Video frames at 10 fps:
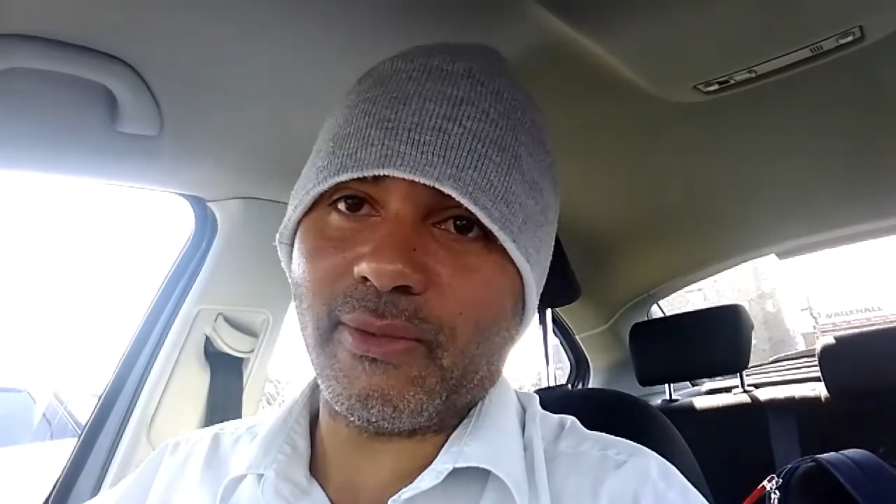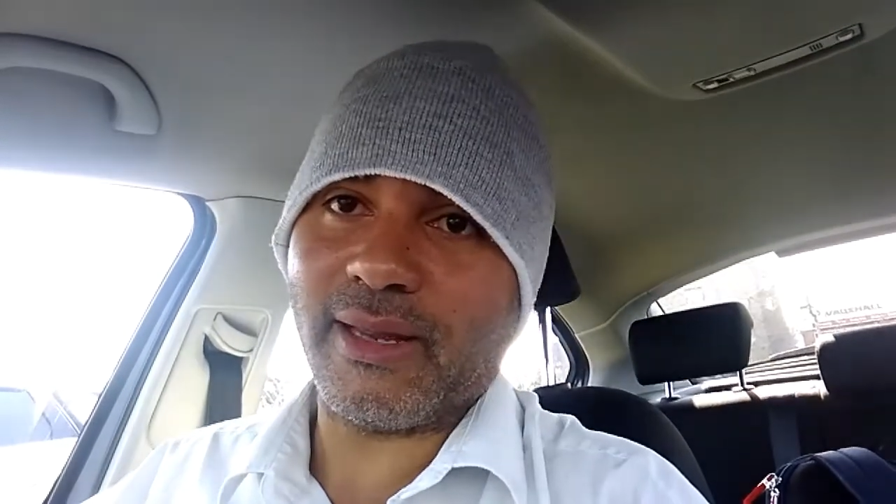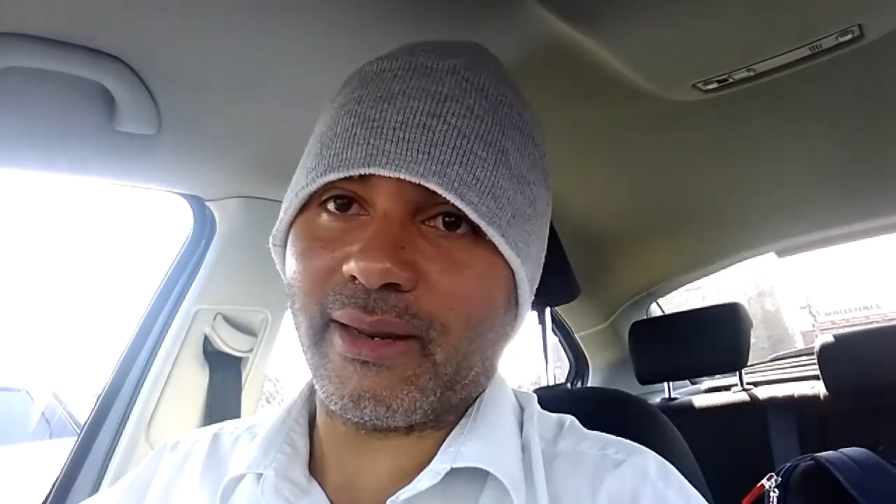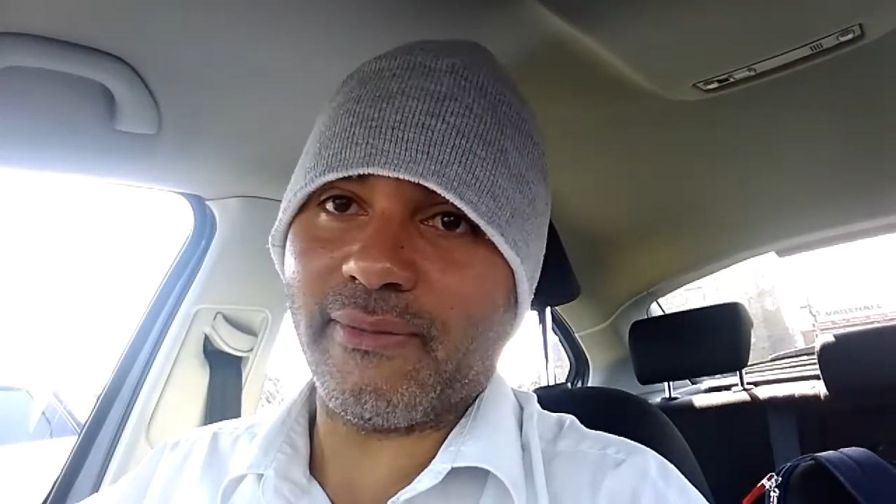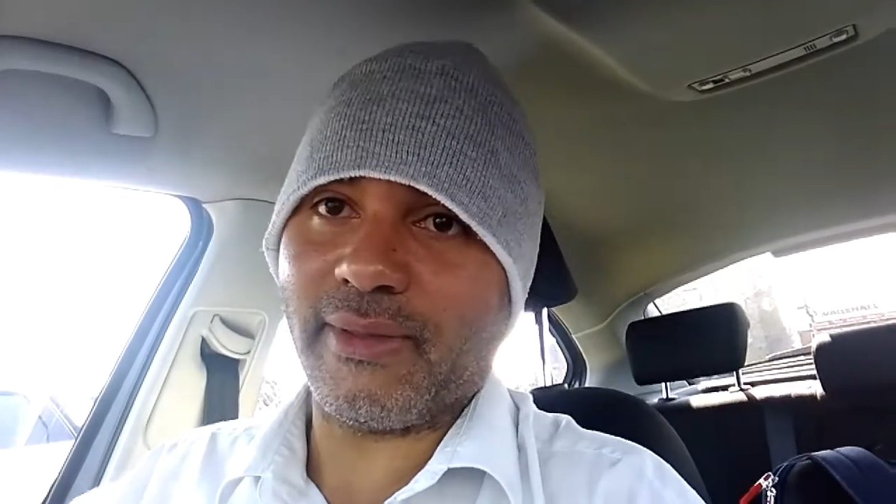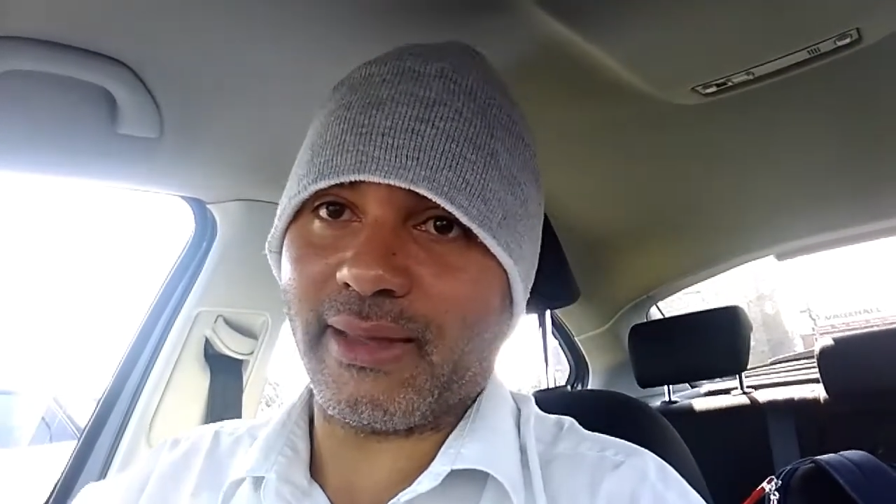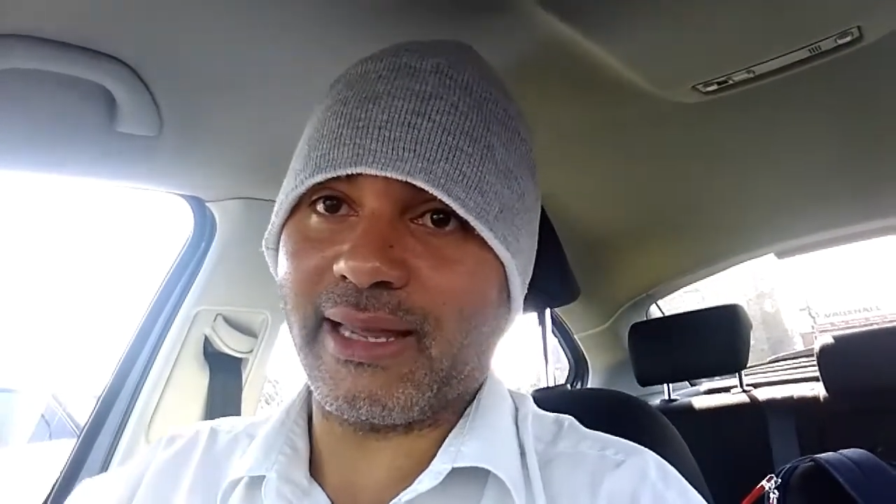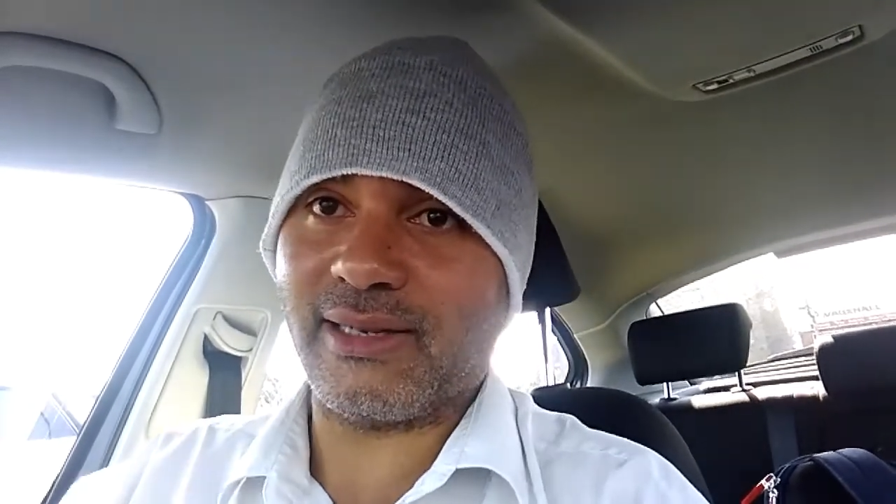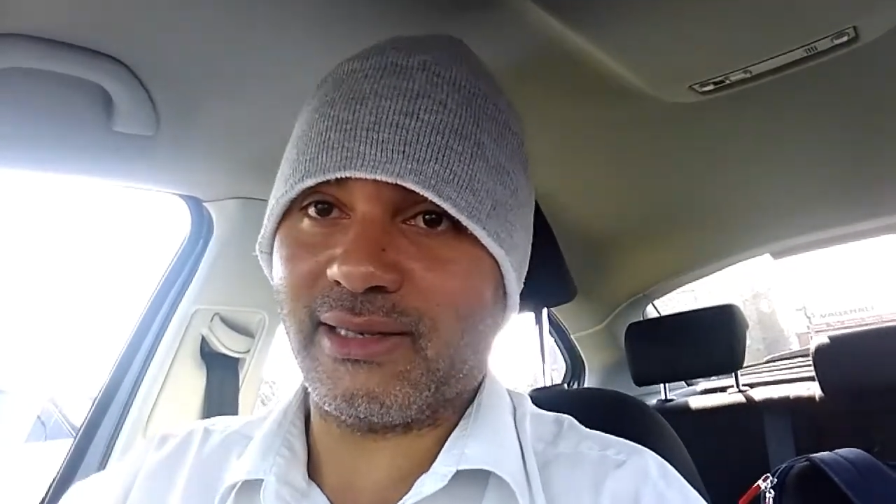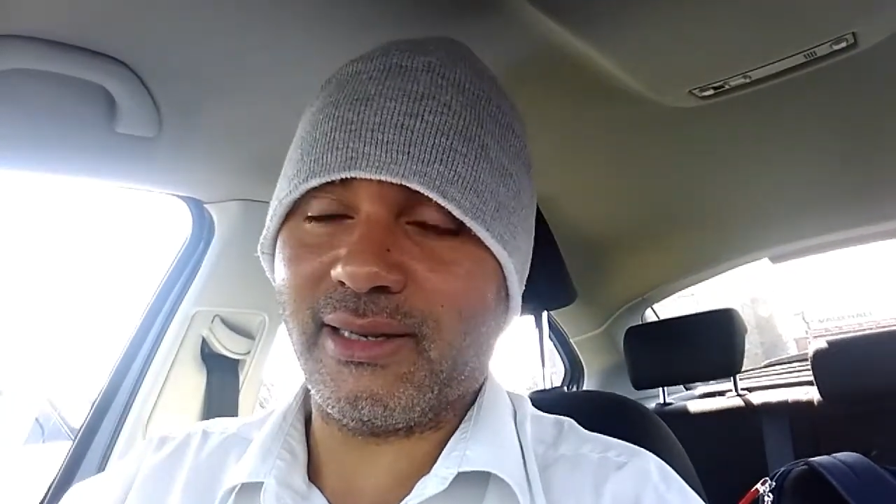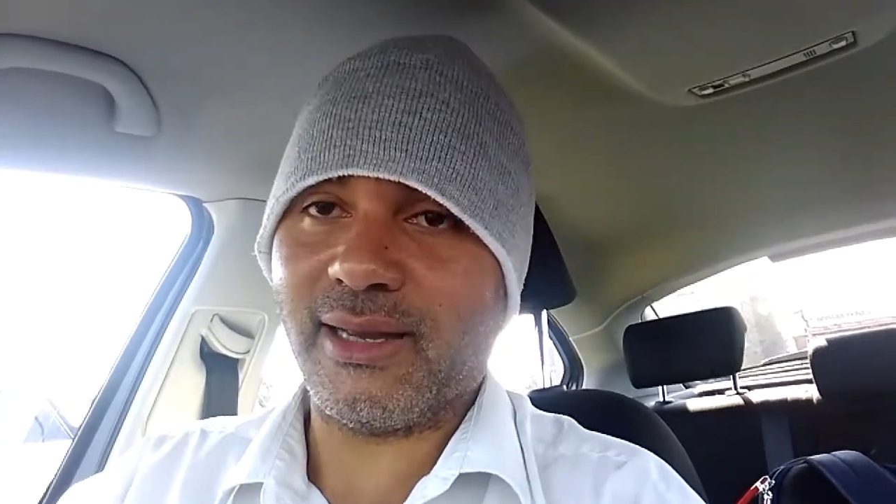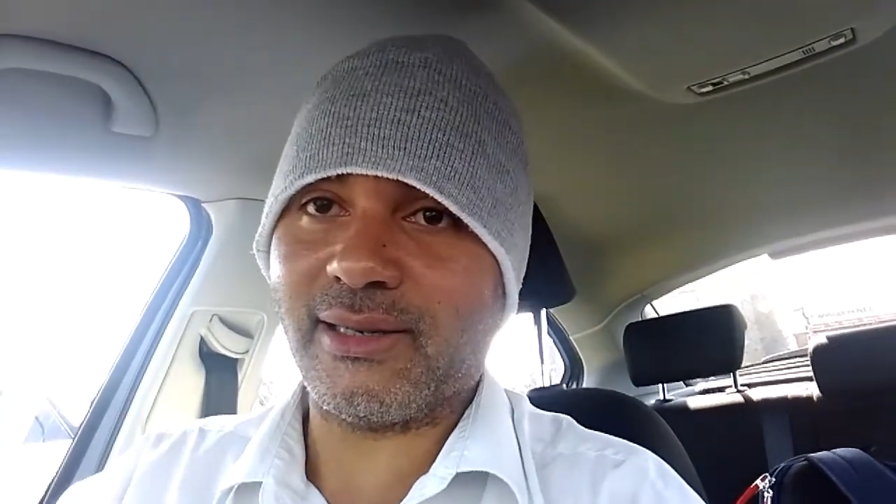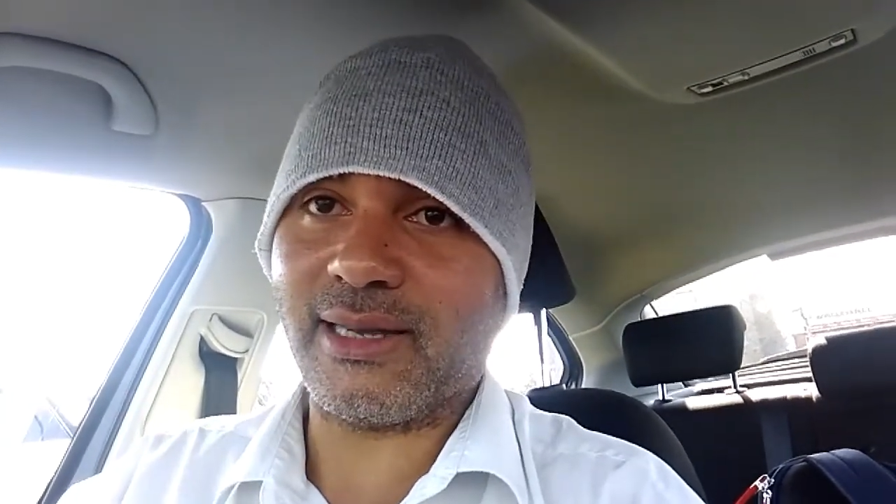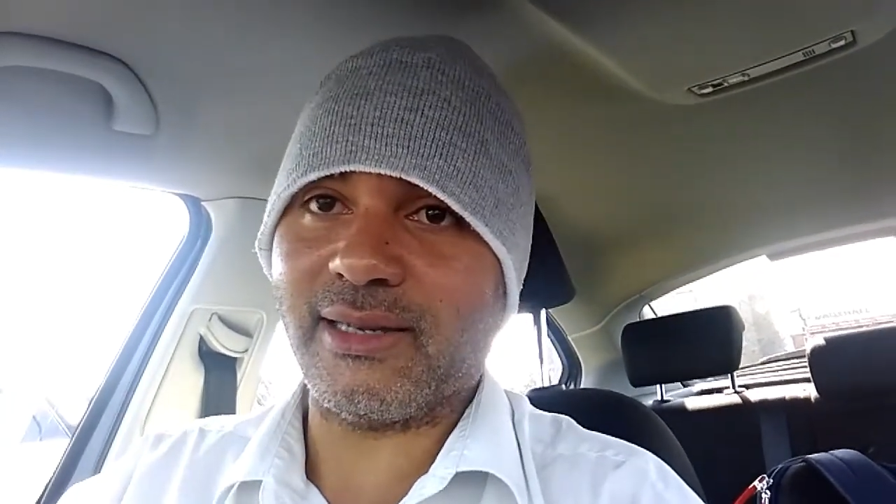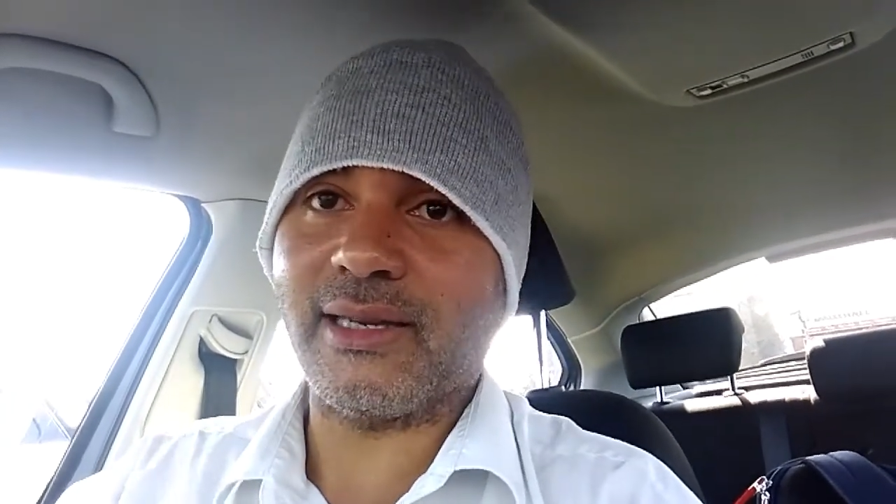where everything is
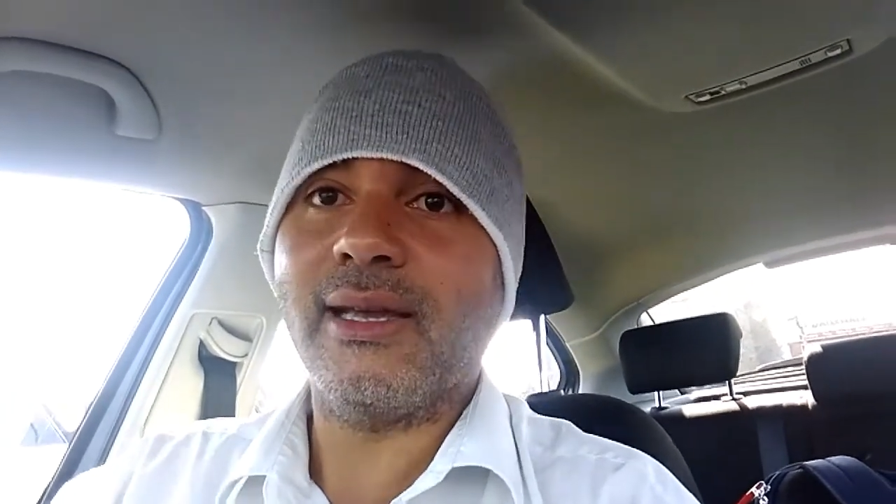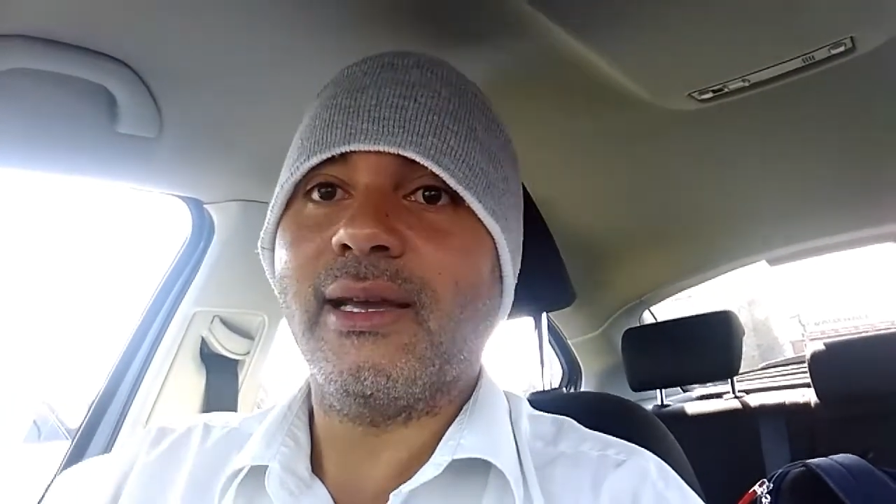as it is,